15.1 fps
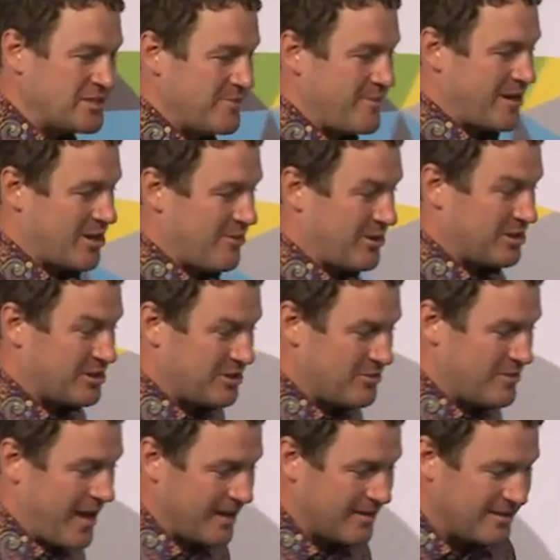economical to do
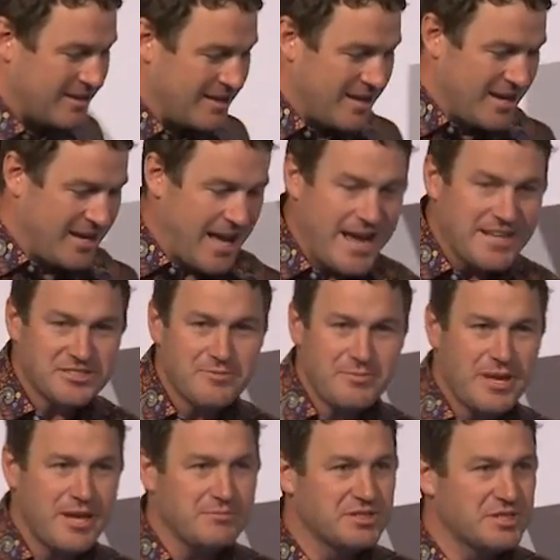that. It has to be
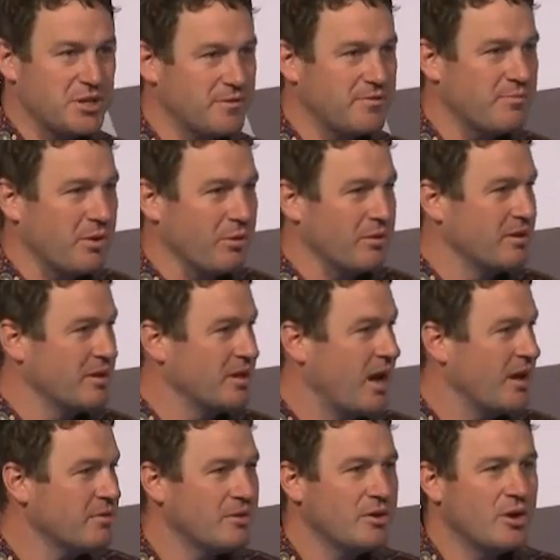observable. You know,
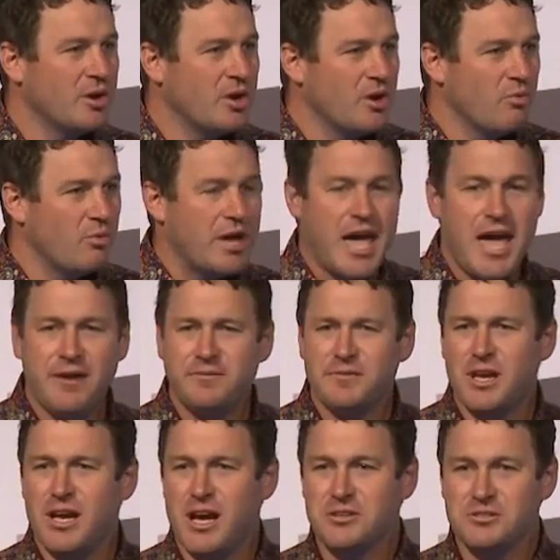we have to
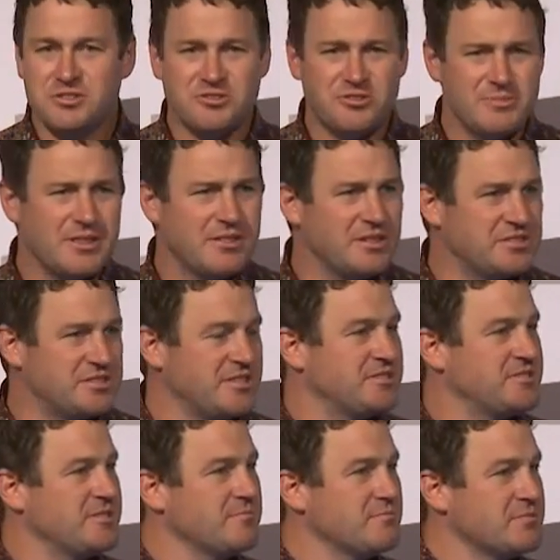instrument the
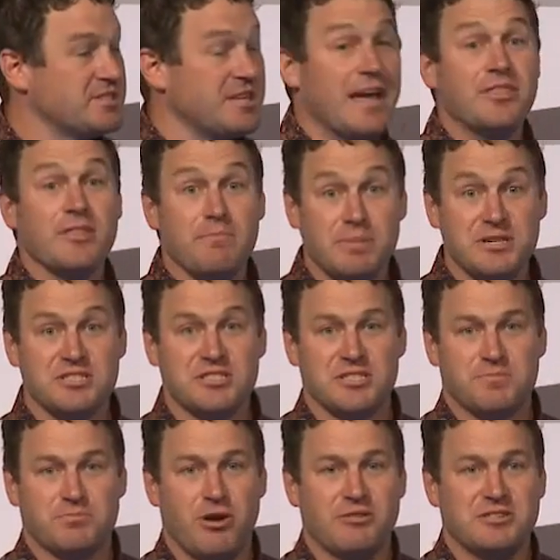systems and the business
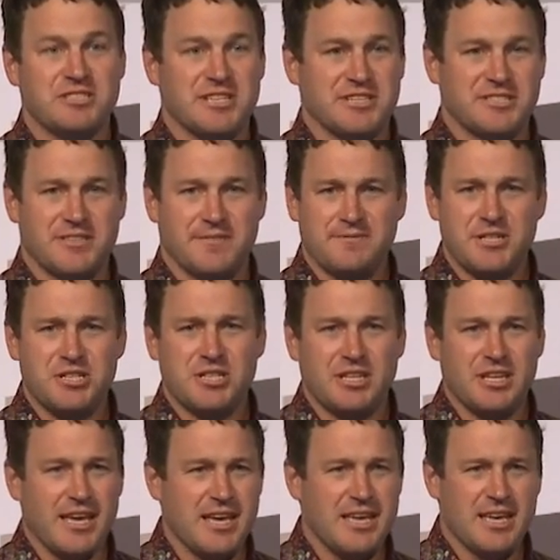process
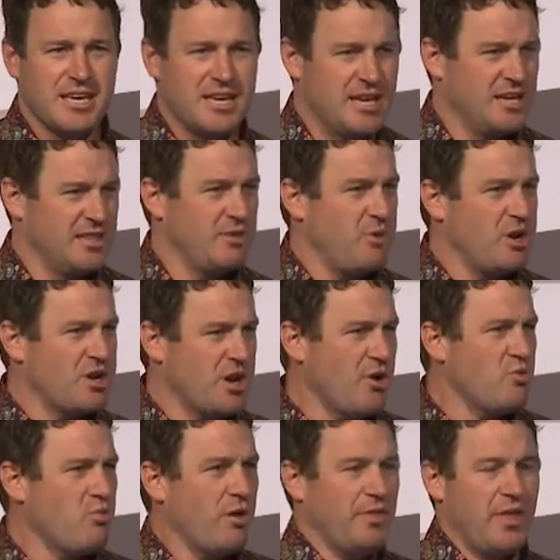sufficiently that we know
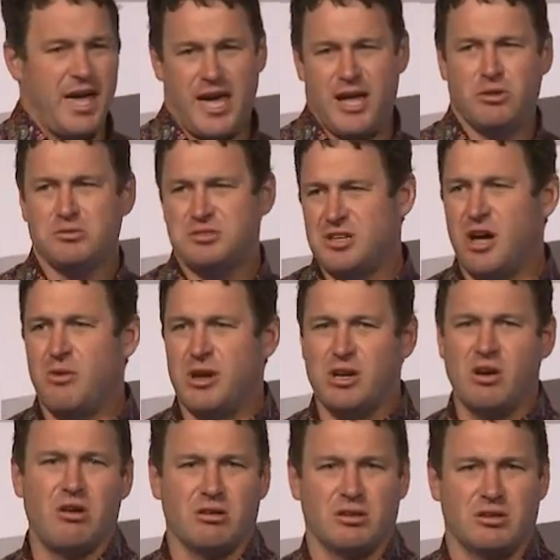what the hell's going
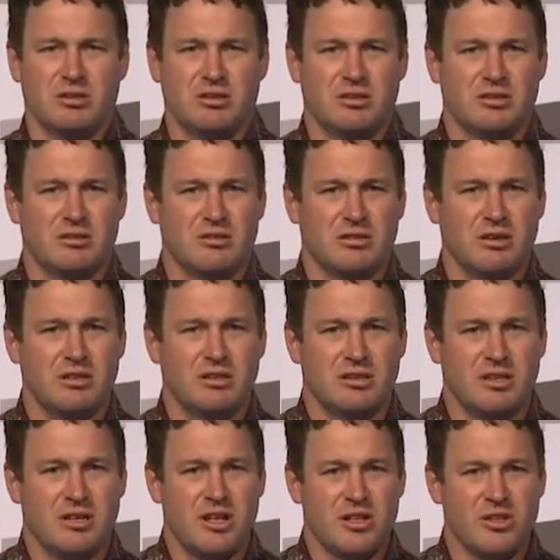on. Right?
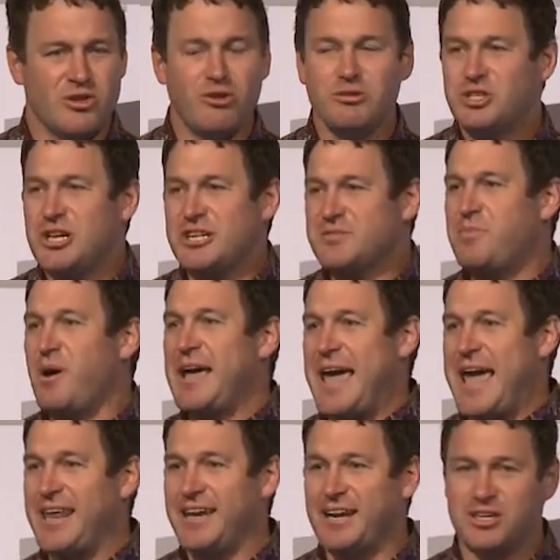Not just by
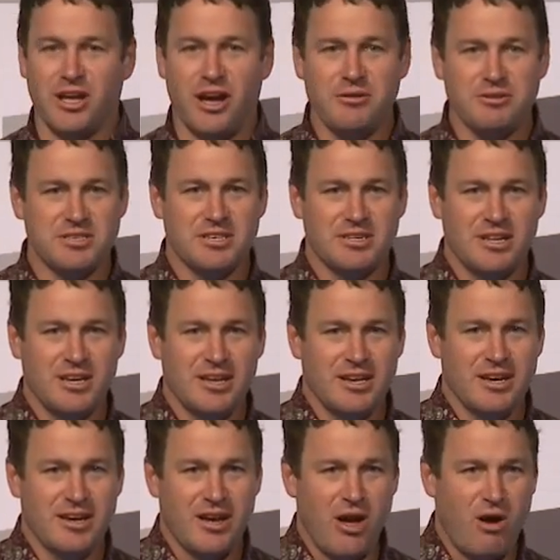anecdote,
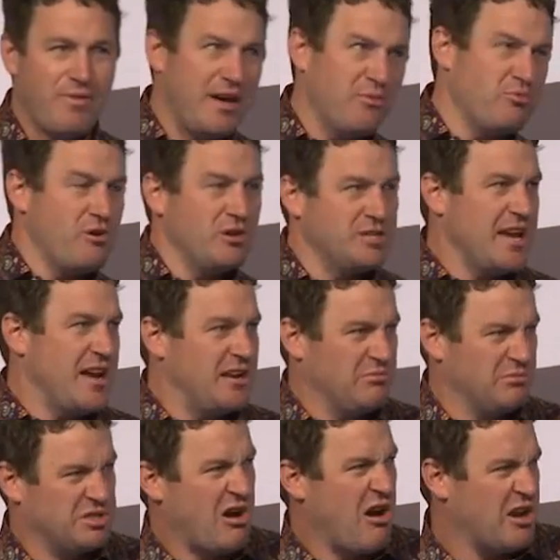oh, that worked out and it was
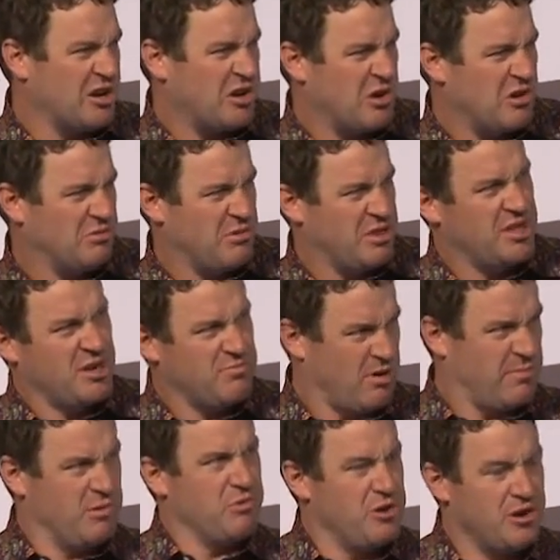kind of good and we think it
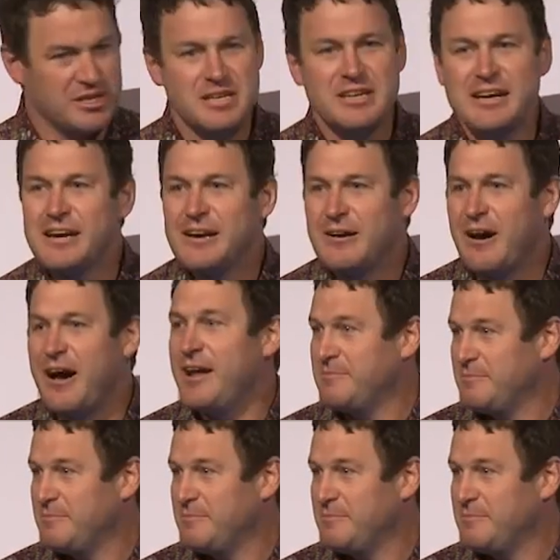probably worked, right?